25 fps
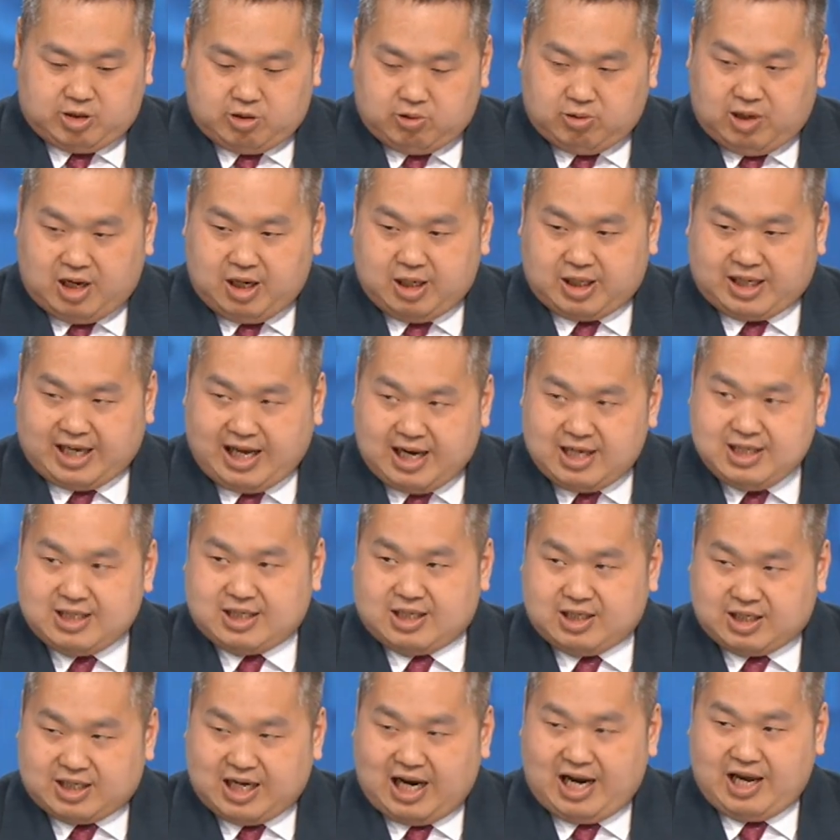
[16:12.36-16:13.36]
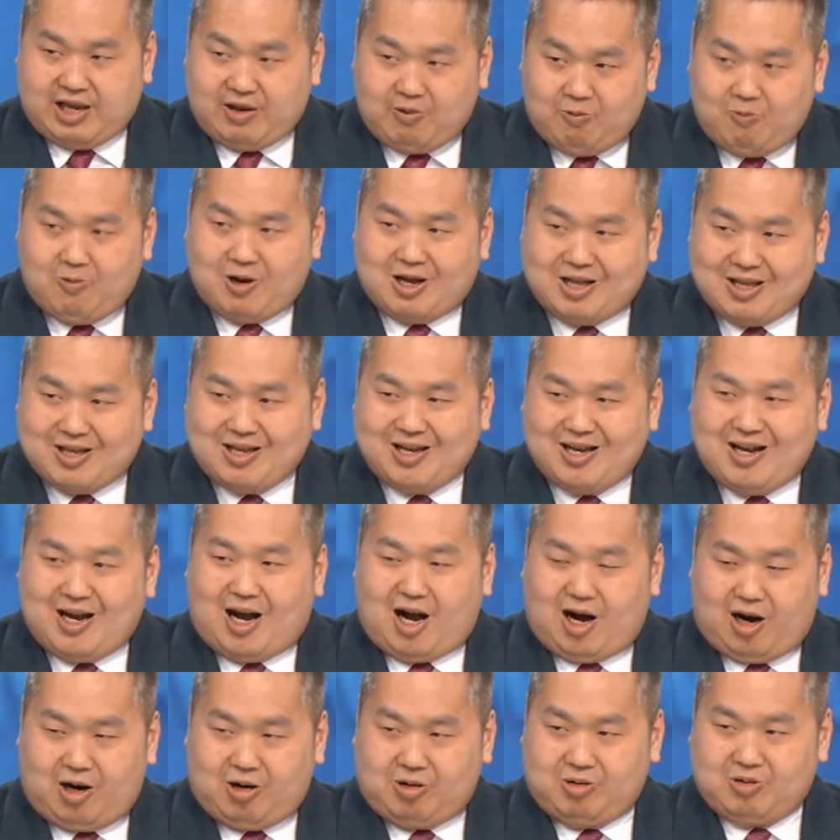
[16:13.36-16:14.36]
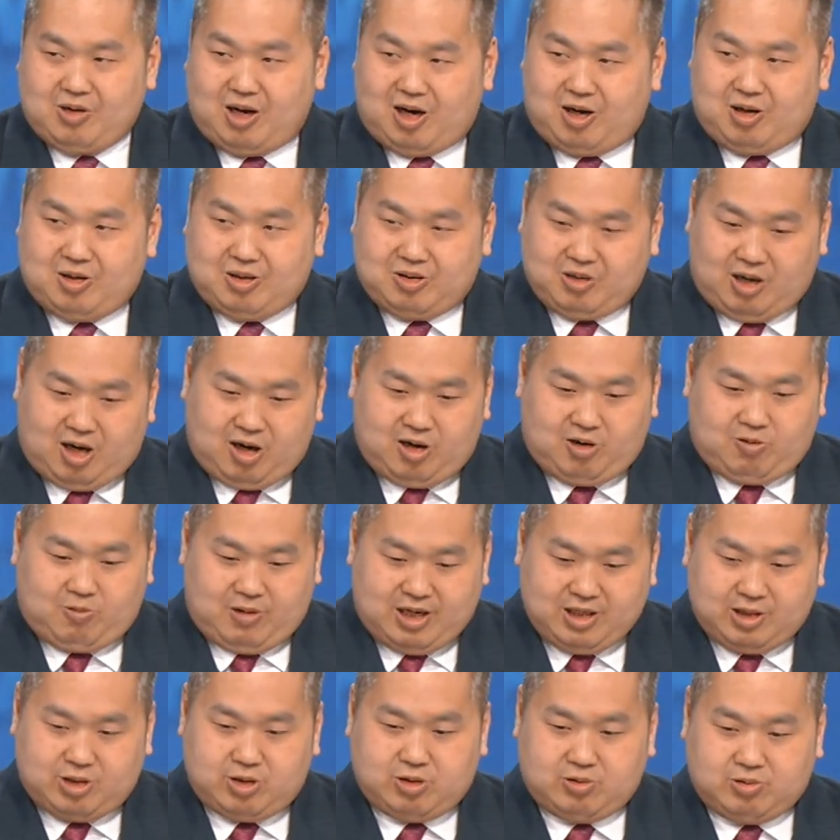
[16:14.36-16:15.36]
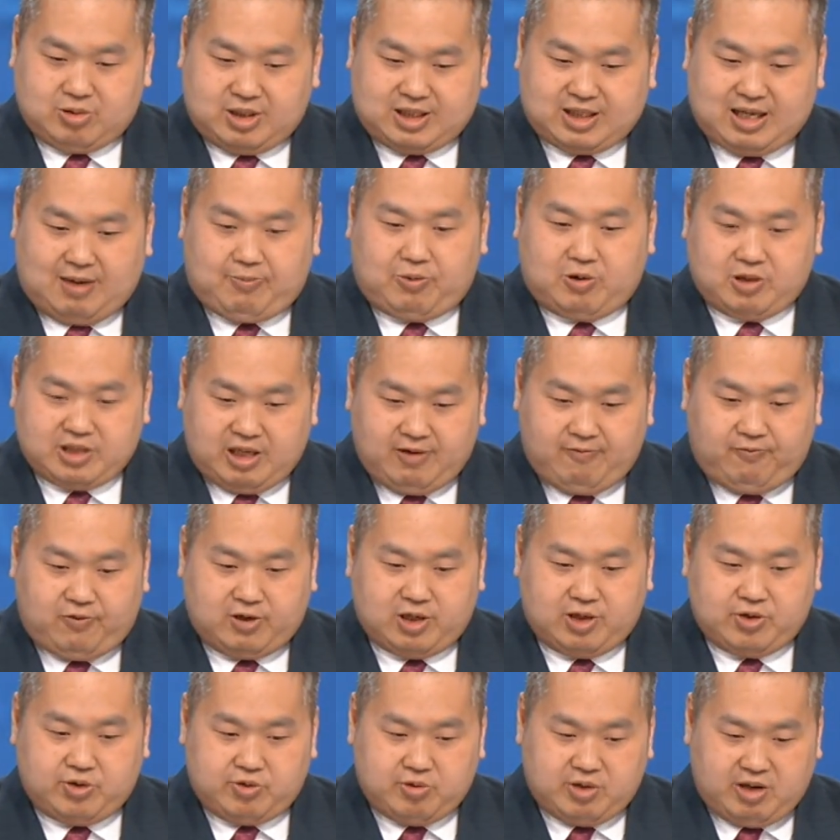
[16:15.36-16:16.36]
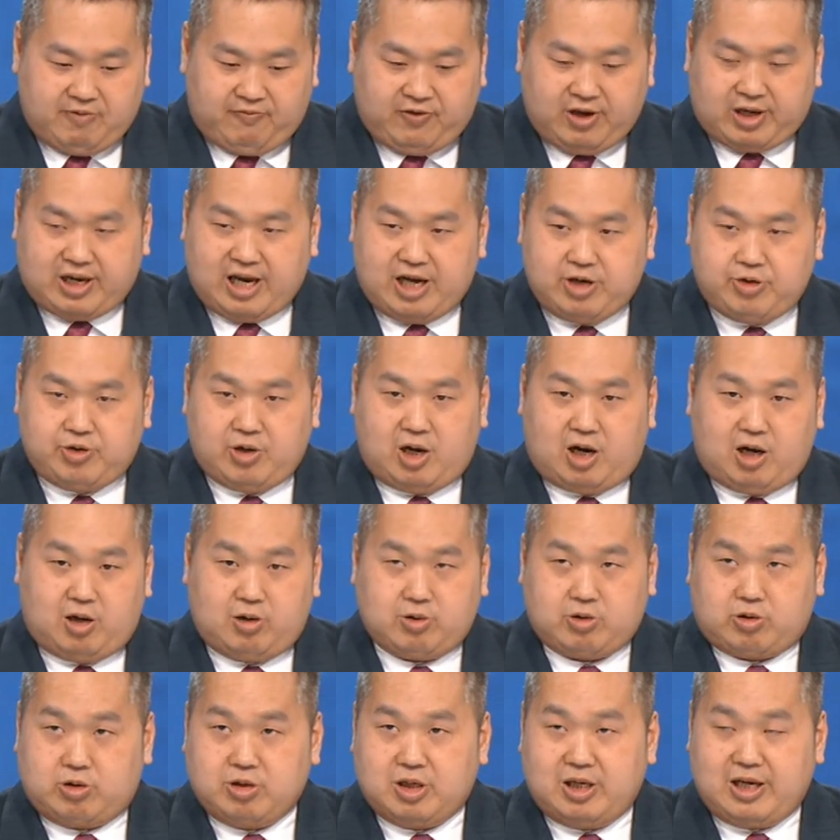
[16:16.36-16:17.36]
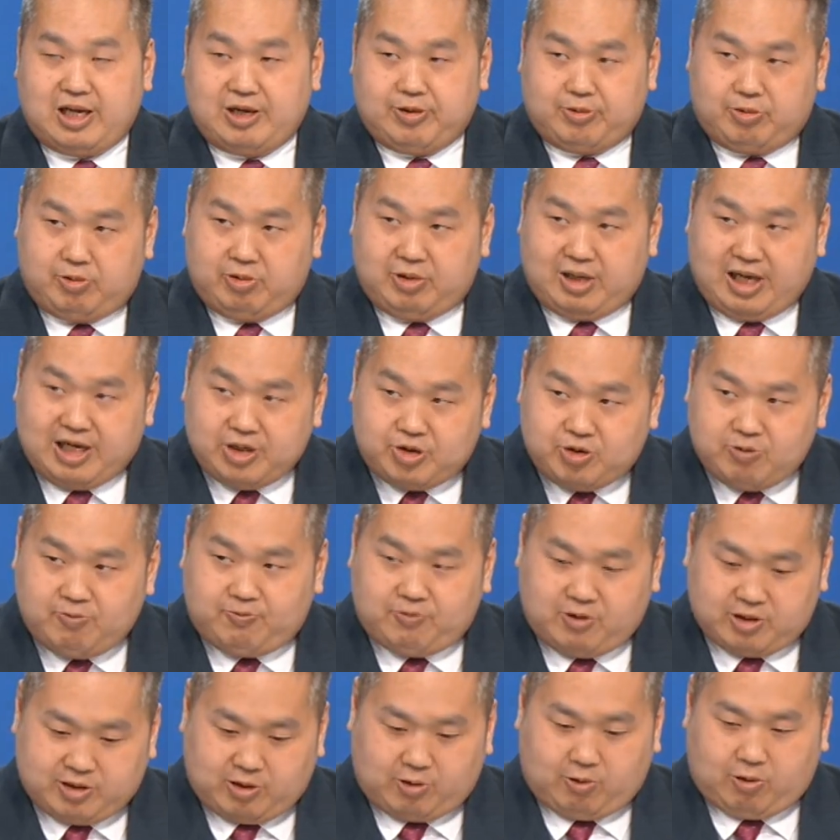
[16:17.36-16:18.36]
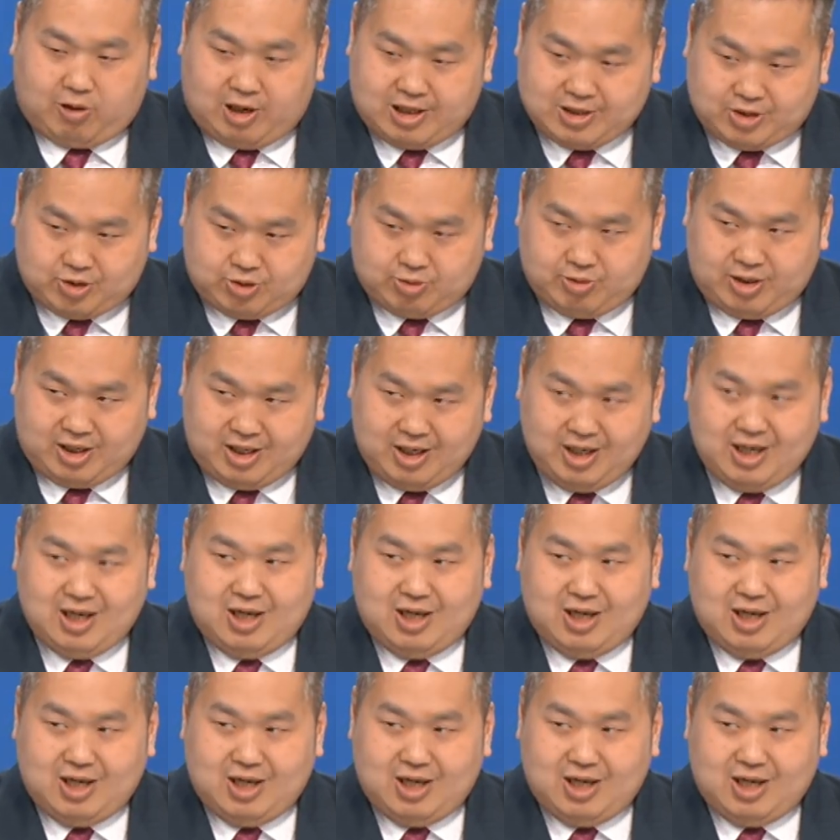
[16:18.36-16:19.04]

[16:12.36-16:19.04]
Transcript: to against Tsai Ing-wen all, all, all want to supporting for the unification, all good relation for the cross-strait.